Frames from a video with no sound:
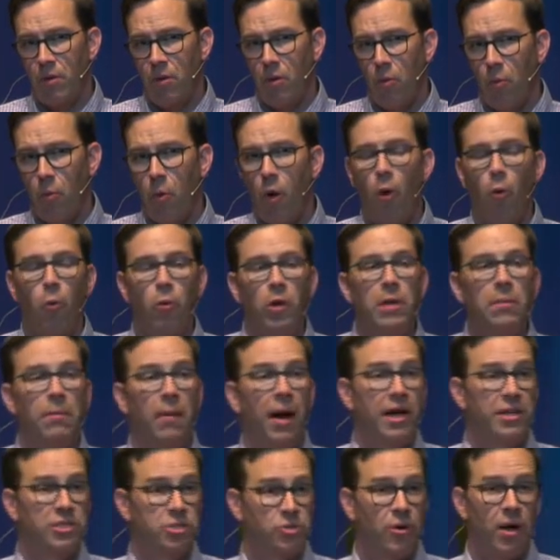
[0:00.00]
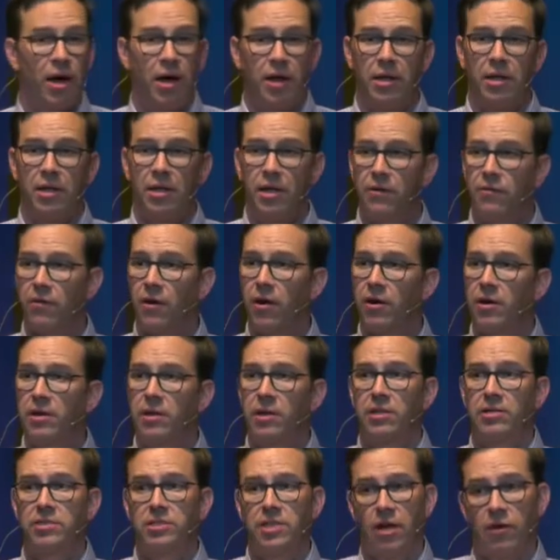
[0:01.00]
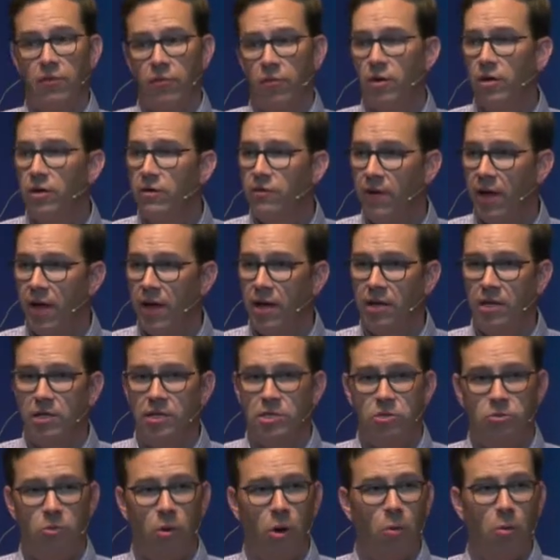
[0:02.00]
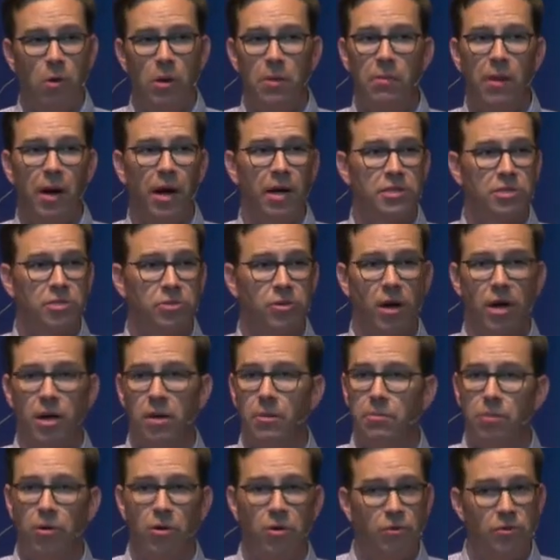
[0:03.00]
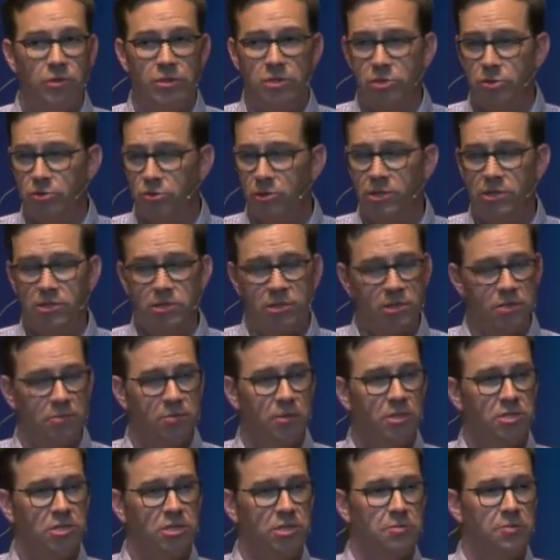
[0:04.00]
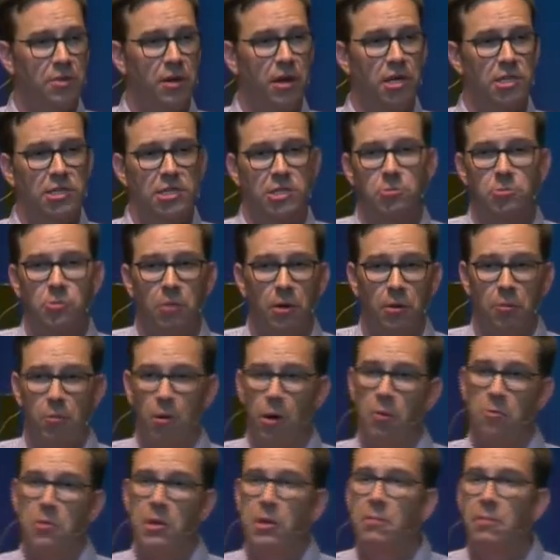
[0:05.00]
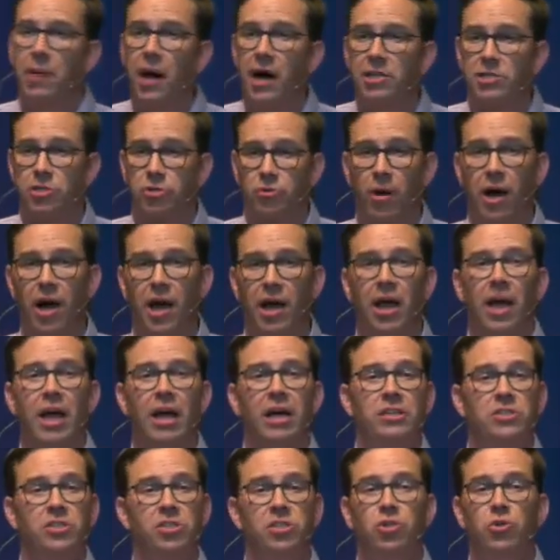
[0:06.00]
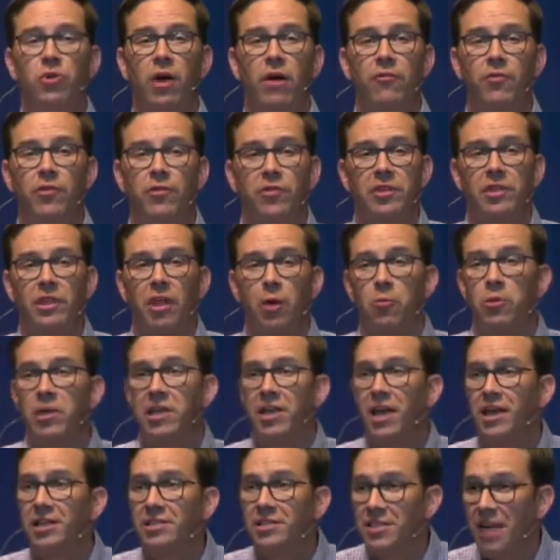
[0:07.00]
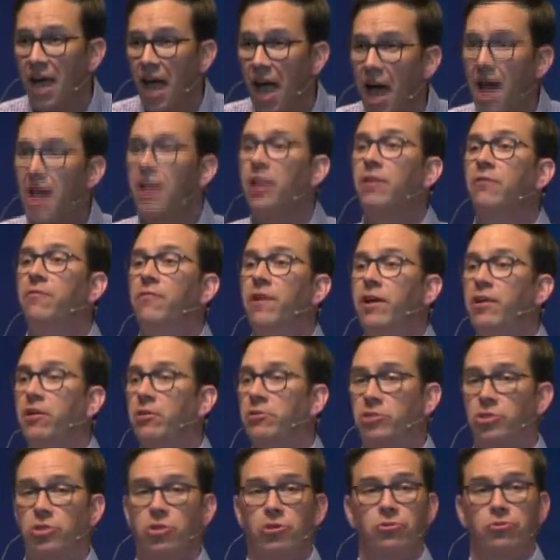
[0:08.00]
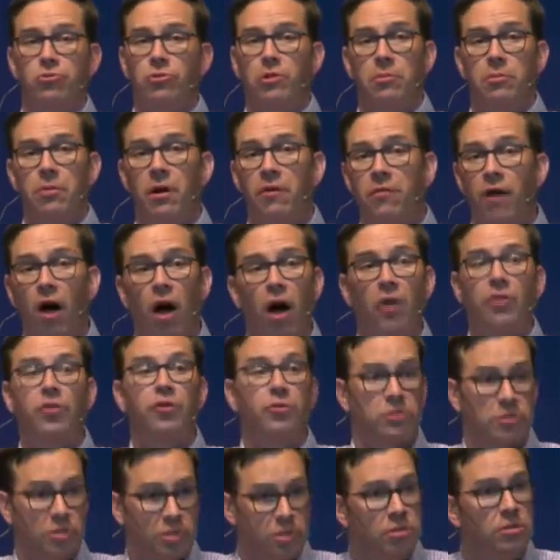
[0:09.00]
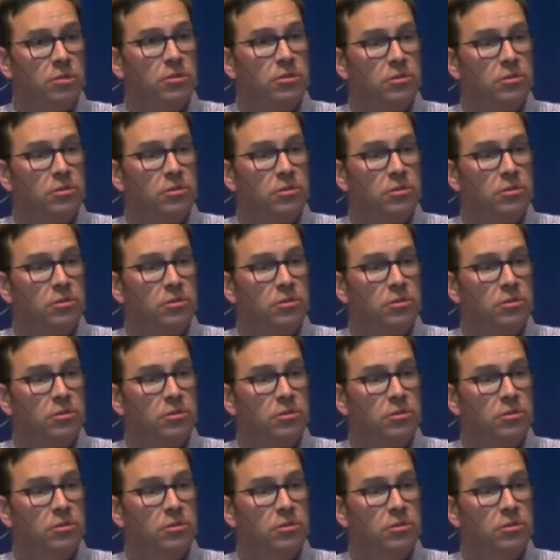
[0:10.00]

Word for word: While we might try to give our kids every advantage, while we might try to pull the strings as much as possible, while we might try to do everything that we can to elevate our children above others,